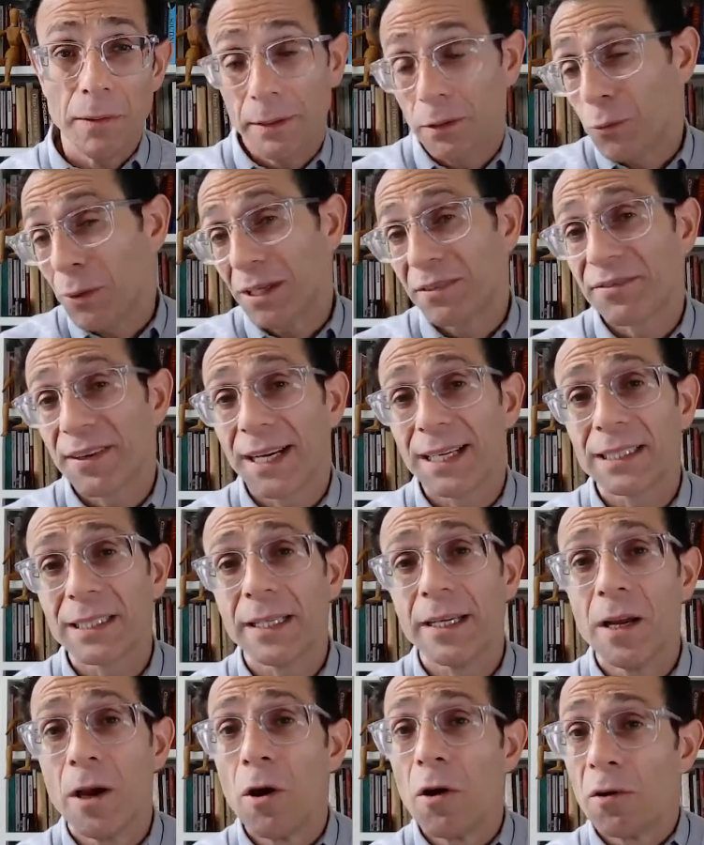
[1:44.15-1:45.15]
And quite
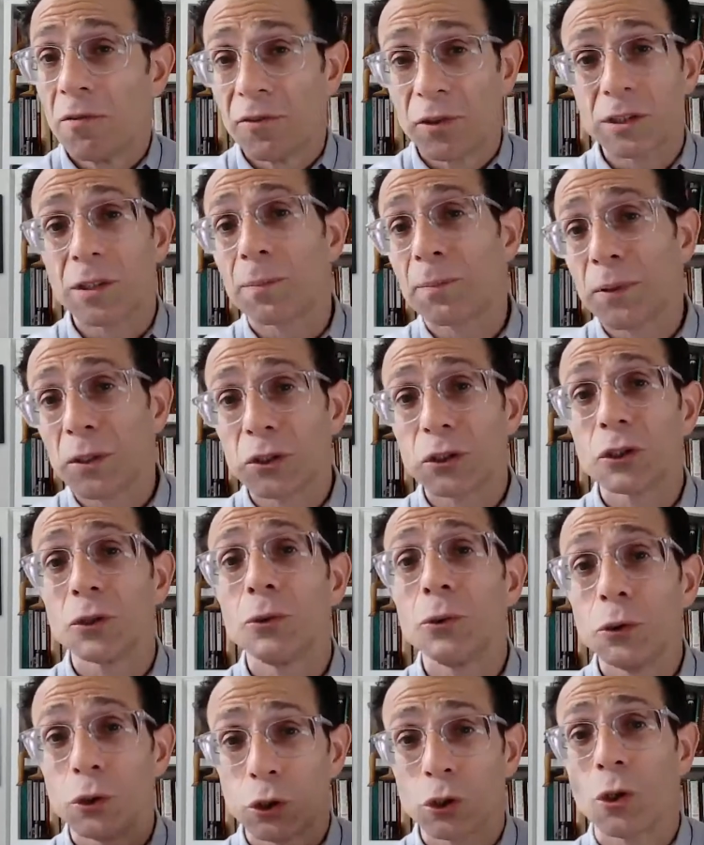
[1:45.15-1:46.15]
frankly, for the
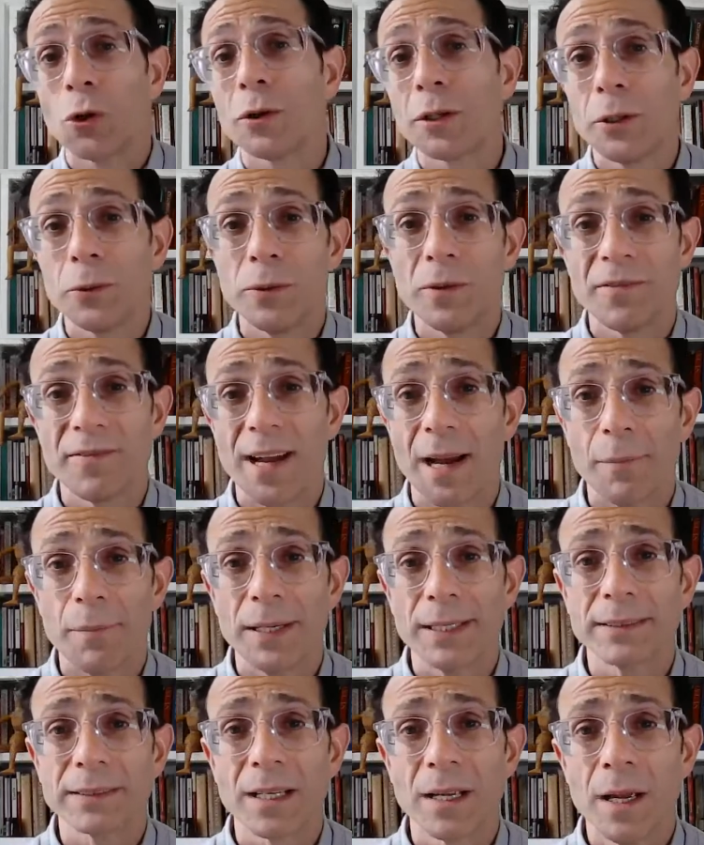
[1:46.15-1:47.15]
person who's showing you the
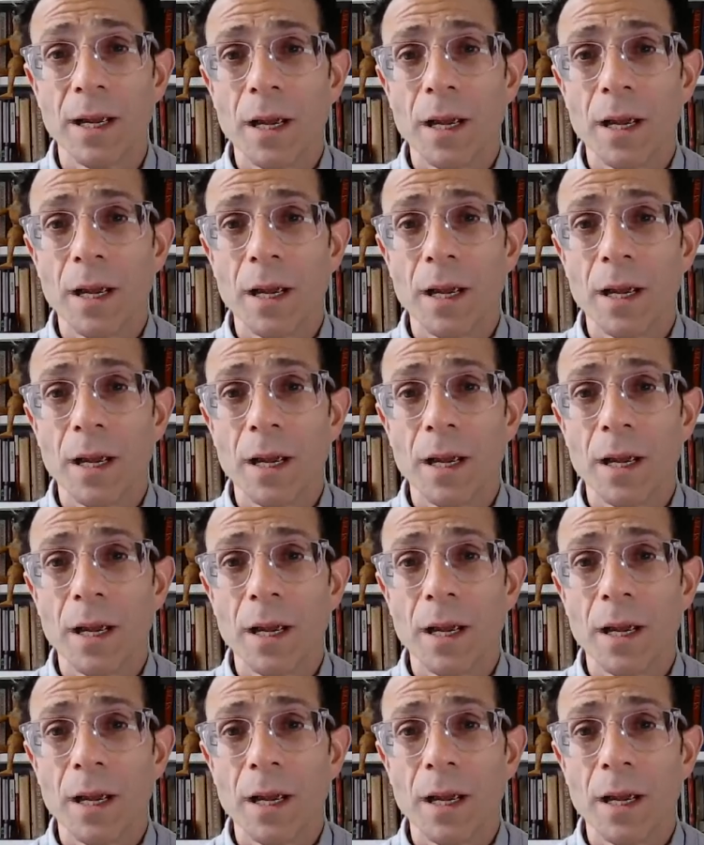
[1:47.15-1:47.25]
fabric.